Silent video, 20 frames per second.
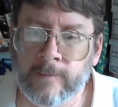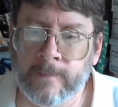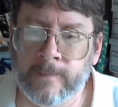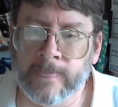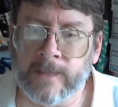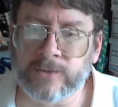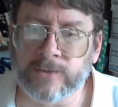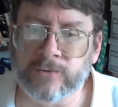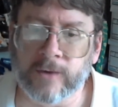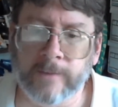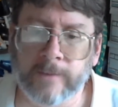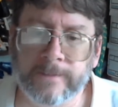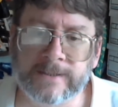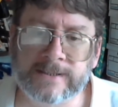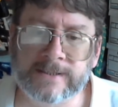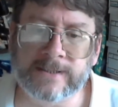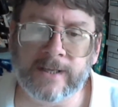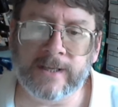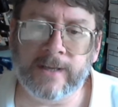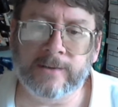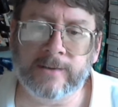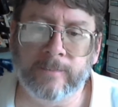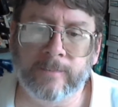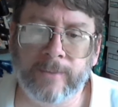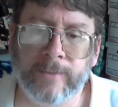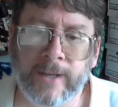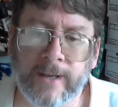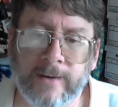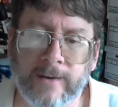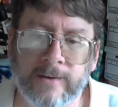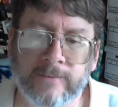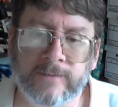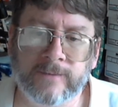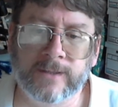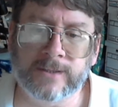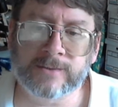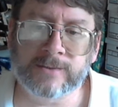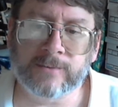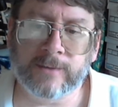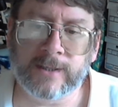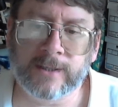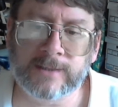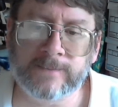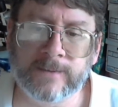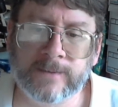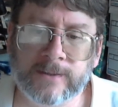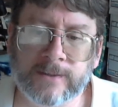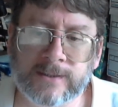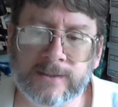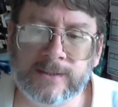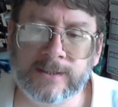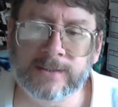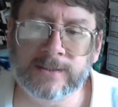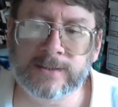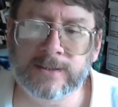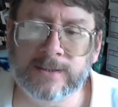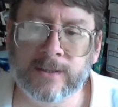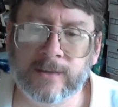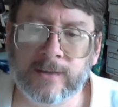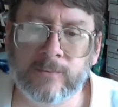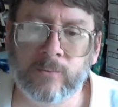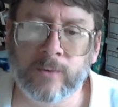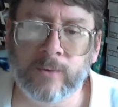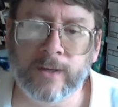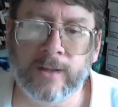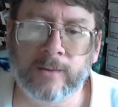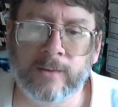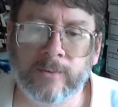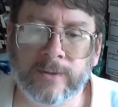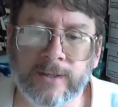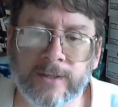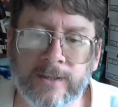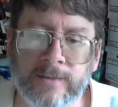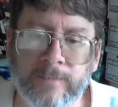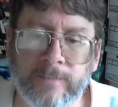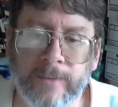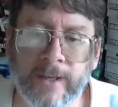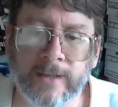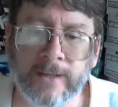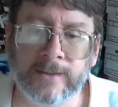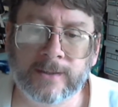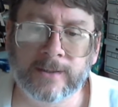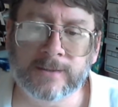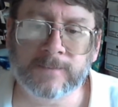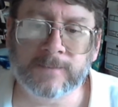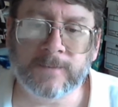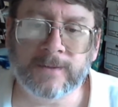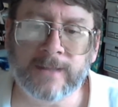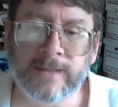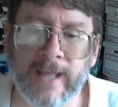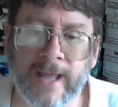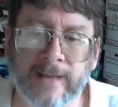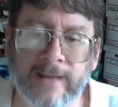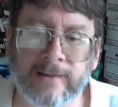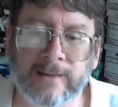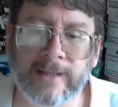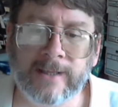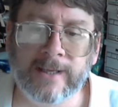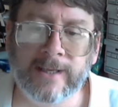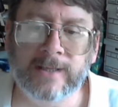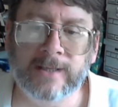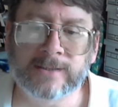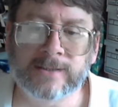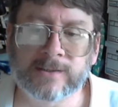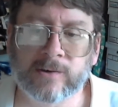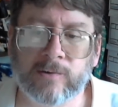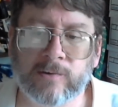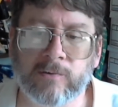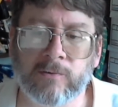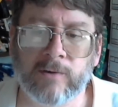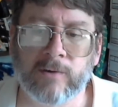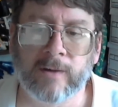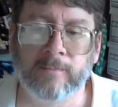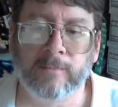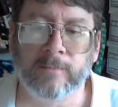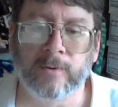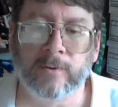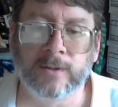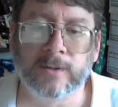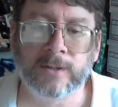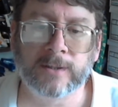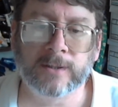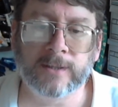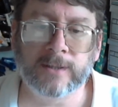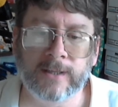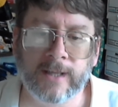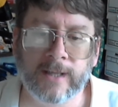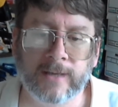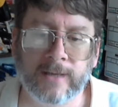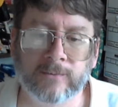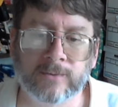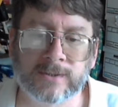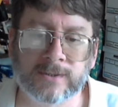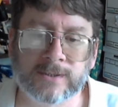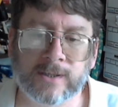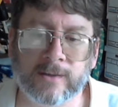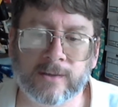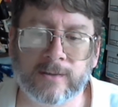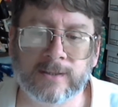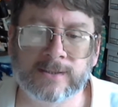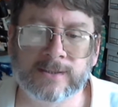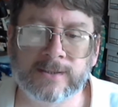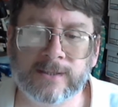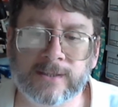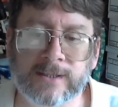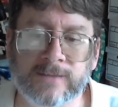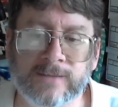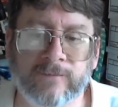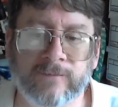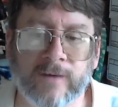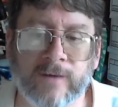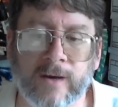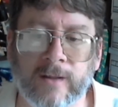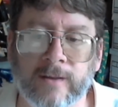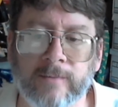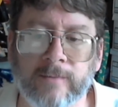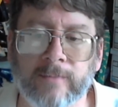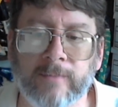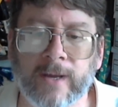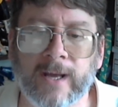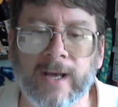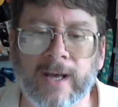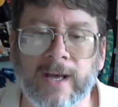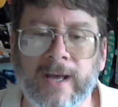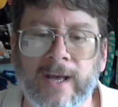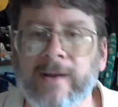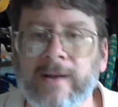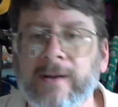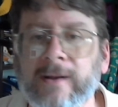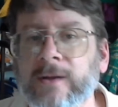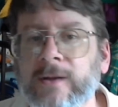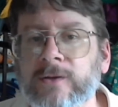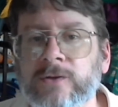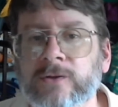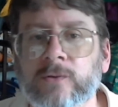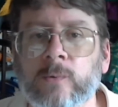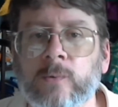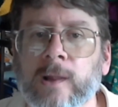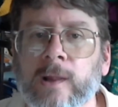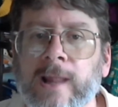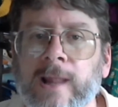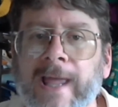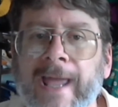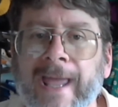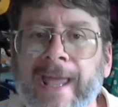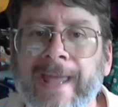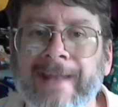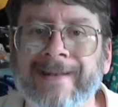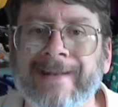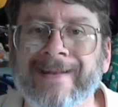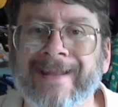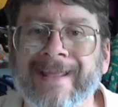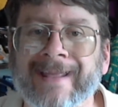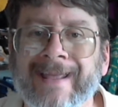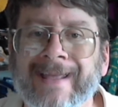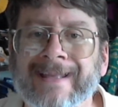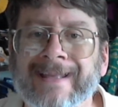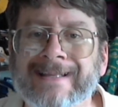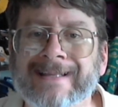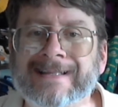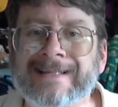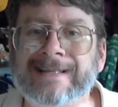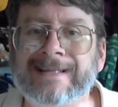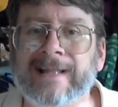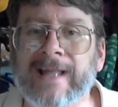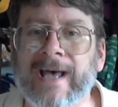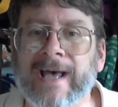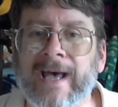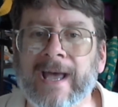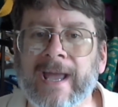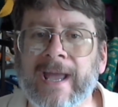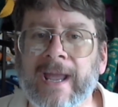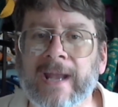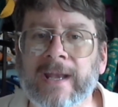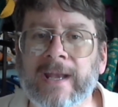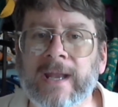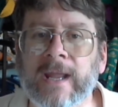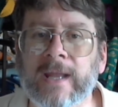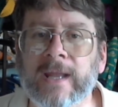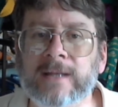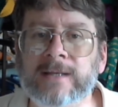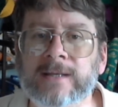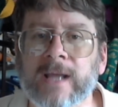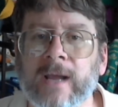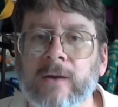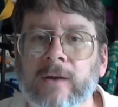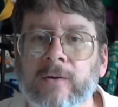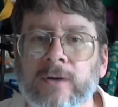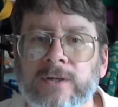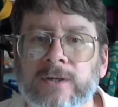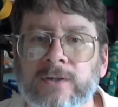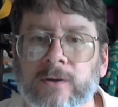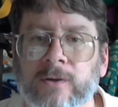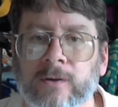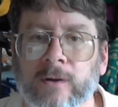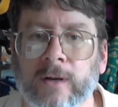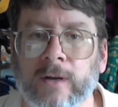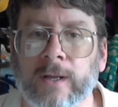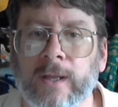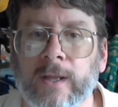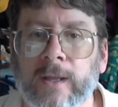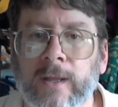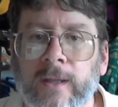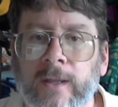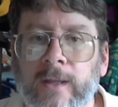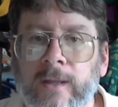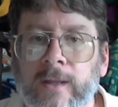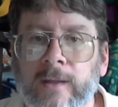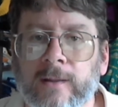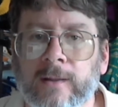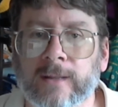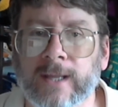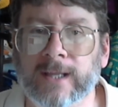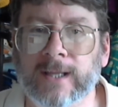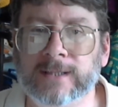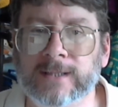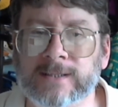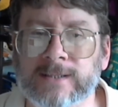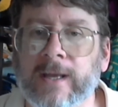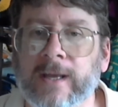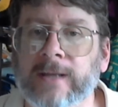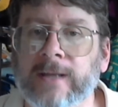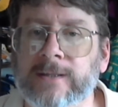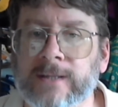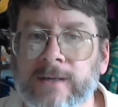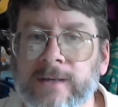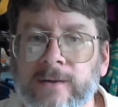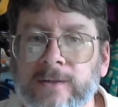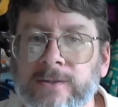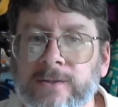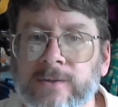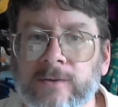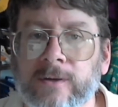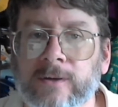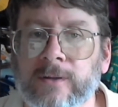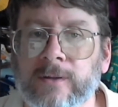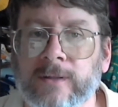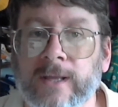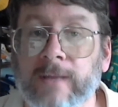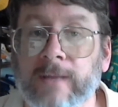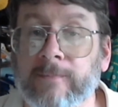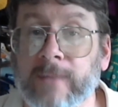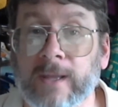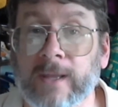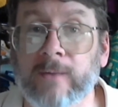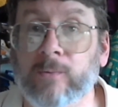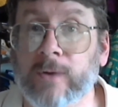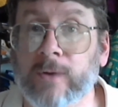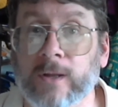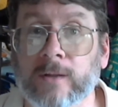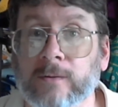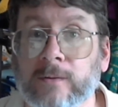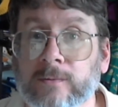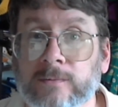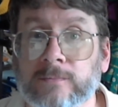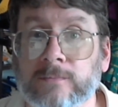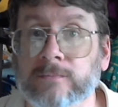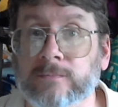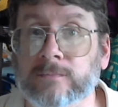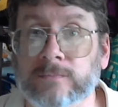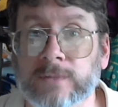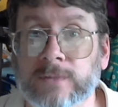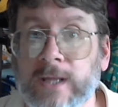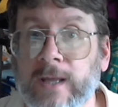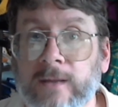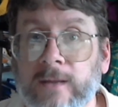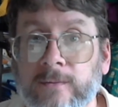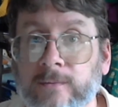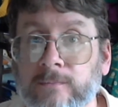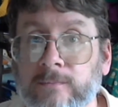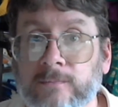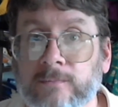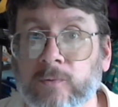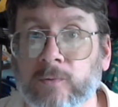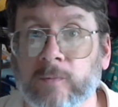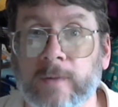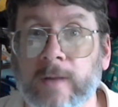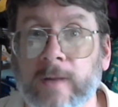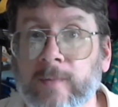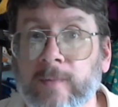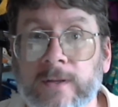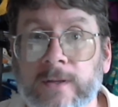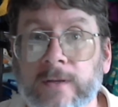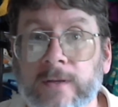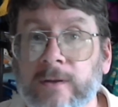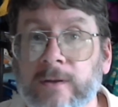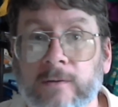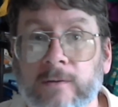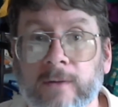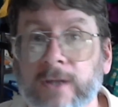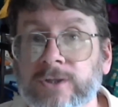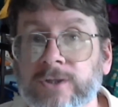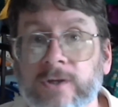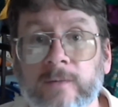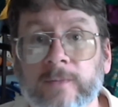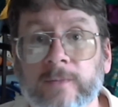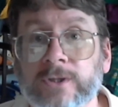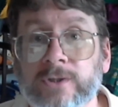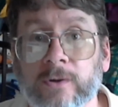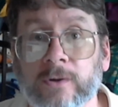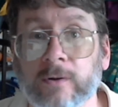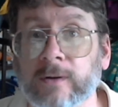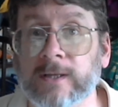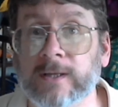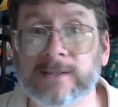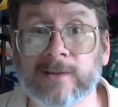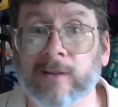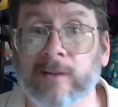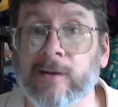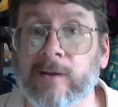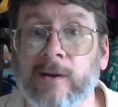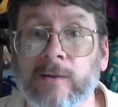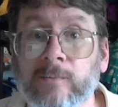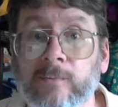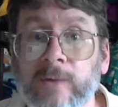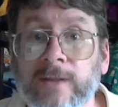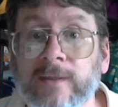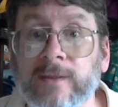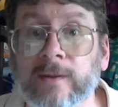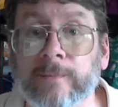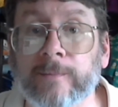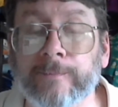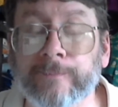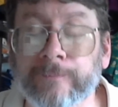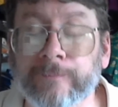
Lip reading: Now, Trump has stayed competitive in this race because he has done well with independents, but that lead has crumbled, and end result is that he's fallen behind into landslide territory. Landslide territory that may well take the Republican congressional majorities along with him.